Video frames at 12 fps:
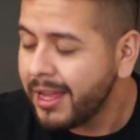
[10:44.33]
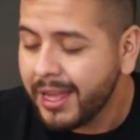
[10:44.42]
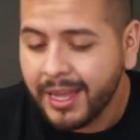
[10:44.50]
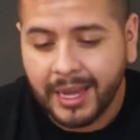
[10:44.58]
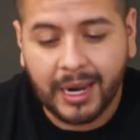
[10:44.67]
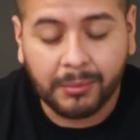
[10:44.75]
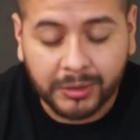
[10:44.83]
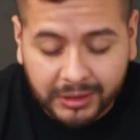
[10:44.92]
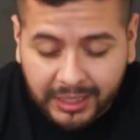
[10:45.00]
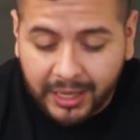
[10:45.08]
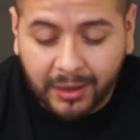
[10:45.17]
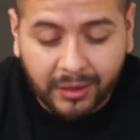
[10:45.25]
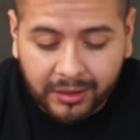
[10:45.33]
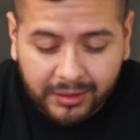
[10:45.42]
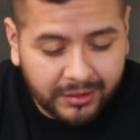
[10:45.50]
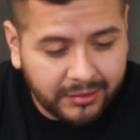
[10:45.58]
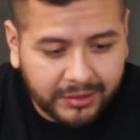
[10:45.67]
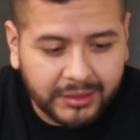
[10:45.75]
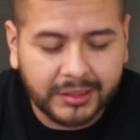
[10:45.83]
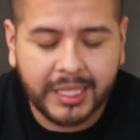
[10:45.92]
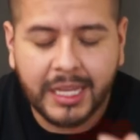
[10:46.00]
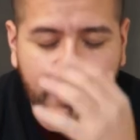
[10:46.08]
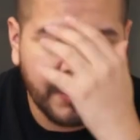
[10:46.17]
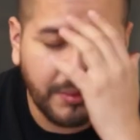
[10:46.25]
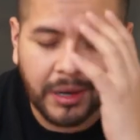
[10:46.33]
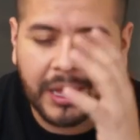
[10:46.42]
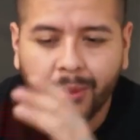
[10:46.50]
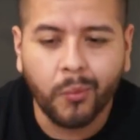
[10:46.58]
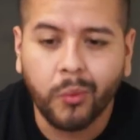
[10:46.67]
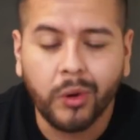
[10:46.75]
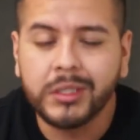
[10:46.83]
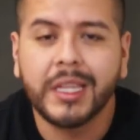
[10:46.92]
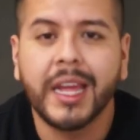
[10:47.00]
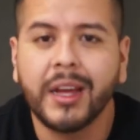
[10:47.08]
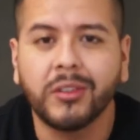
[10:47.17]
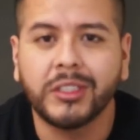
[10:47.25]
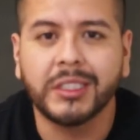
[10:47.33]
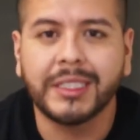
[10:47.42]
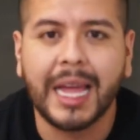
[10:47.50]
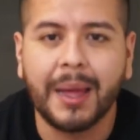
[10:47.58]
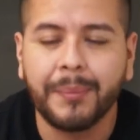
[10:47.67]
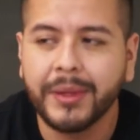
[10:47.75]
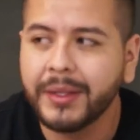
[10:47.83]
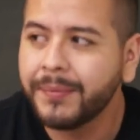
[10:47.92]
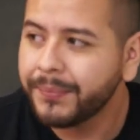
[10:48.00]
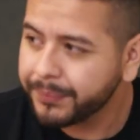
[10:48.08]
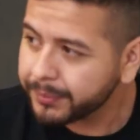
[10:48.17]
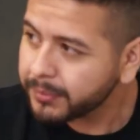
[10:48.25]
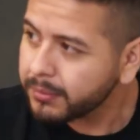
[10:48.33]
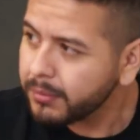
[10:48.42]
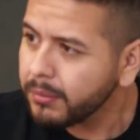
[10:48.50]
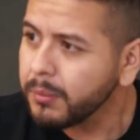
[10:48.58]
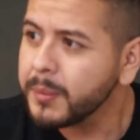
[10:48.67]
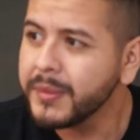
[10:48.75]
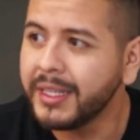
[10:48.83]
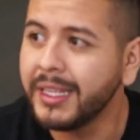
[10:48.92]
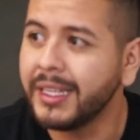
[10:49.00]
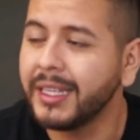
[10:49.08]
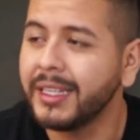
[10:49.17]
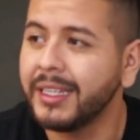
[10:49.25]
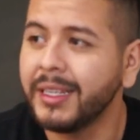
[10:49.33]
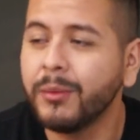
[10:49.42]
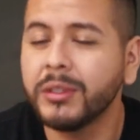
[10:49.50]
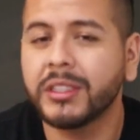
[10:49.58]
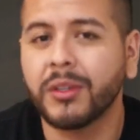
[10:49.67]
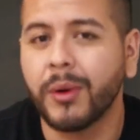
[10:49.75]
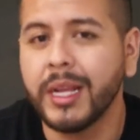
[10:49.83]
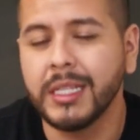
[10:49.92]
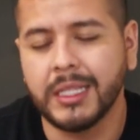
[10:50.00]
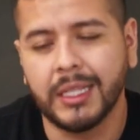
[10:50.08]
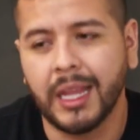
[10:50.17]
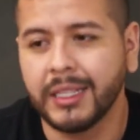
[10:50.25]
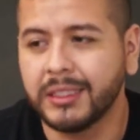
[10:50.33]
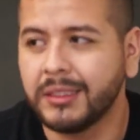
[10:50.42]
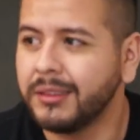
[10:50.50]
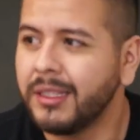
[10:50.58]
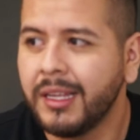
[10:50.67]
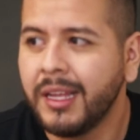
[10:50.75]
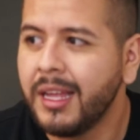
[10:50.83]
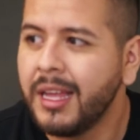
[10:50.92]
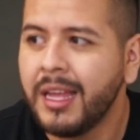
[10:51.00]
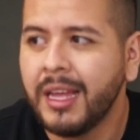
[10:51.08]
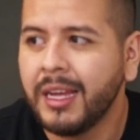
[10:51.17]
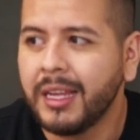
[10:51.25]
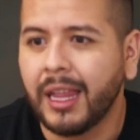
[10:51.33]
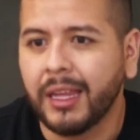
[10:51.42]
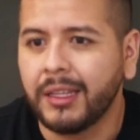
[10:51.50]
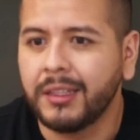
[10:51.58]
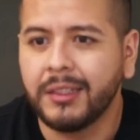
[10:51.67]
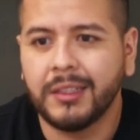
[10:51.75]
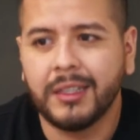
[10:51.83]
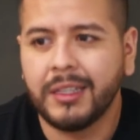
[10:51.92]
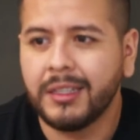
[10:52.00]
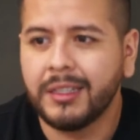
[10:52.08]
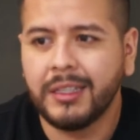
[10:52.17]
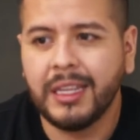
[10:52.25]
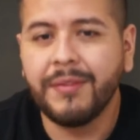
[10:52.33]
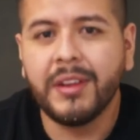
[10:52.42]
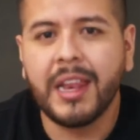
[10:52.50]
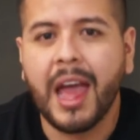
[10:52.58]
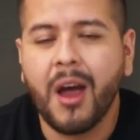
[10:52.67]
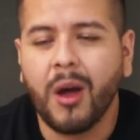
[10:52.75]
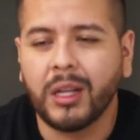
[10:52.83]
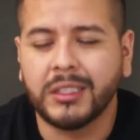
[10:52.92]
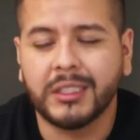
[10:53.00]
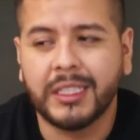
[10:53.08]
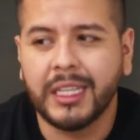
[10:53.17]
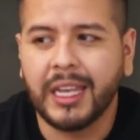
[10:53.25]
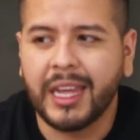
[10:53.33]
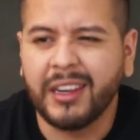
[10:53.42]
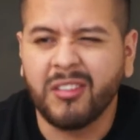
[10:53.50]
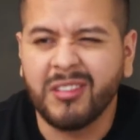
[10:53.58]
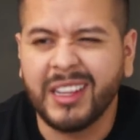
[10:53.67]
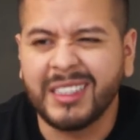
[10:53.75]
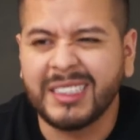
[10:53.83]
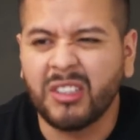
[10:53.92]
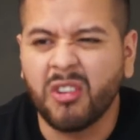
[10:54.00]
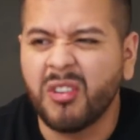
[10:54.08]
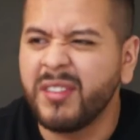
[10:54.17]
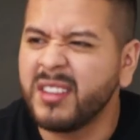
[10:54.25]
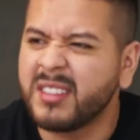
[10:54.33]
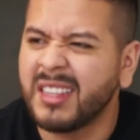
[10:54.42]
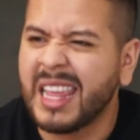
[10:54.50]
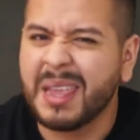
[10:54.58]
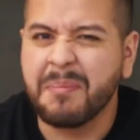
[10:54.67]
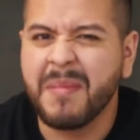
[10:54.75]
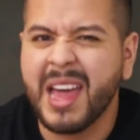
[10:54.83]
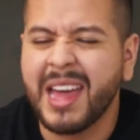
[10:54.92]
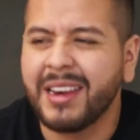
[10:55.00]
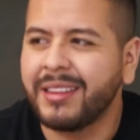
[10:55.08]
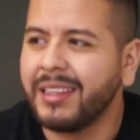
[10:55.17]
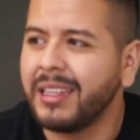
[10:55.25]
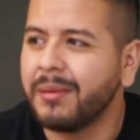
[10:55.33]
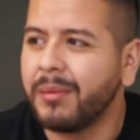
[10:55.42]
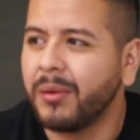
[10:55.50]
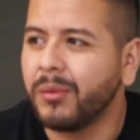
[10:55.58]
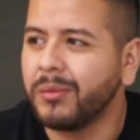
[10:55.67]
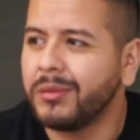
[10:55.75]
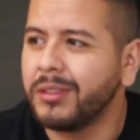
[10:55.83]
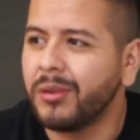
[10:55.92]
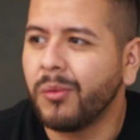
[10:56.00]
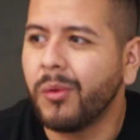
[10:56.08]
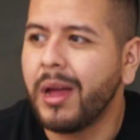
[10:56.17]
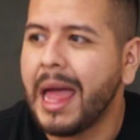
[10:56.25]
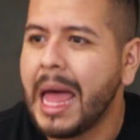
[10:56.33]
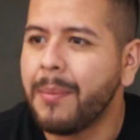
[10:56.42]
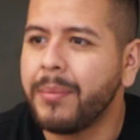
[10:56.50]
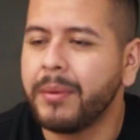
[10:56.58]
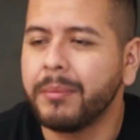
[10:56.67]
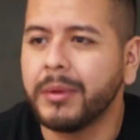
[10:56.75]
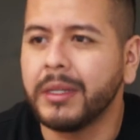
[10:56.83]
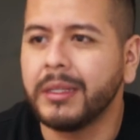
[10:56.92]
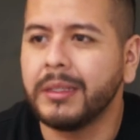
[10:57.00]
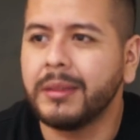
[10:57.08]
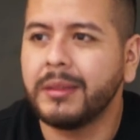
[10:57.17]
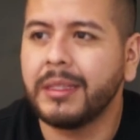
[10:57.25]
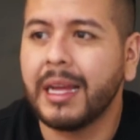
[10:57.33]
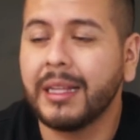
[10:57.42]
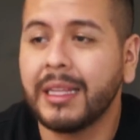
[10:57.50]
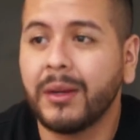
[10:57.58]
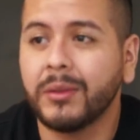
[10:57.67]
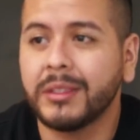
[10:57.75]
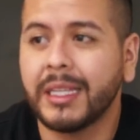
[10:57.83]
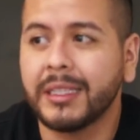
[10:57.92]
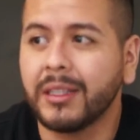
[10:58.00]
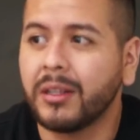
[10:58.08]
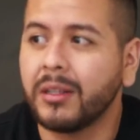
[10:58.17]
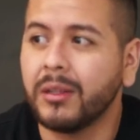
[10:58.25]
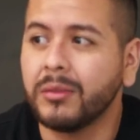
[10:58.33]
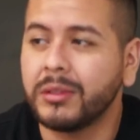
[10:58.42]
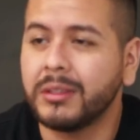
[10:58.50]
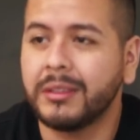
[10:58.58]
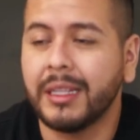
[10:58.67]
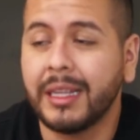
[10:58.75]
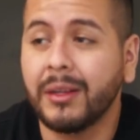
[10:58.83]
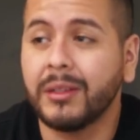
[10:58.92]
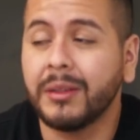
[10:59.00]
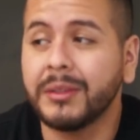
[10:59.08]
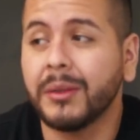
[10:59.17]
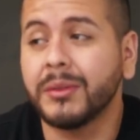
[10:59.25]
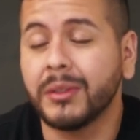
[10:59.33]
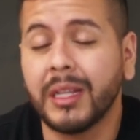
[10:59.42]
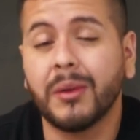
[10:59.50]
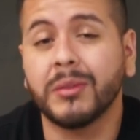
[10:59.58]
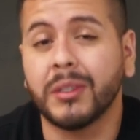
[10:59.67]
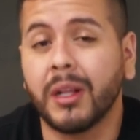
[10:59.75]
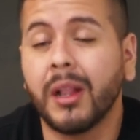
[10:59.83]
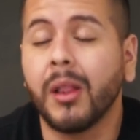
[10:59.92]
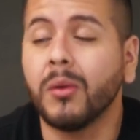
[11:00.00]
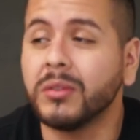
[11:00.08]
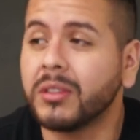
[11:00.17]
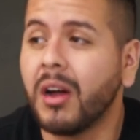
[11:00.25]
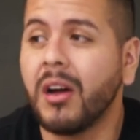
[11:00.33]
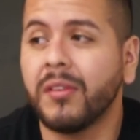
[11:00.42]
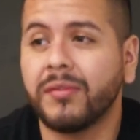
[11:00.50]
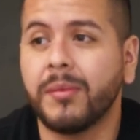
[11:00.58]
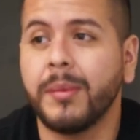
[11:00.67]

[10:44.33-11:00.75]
And I'm just like, just thinking about like what the hell just happened. And it was crazy. Like even now I just get like nervous and like mad thinking about, you know, what happened. But that was like that was a close call for me,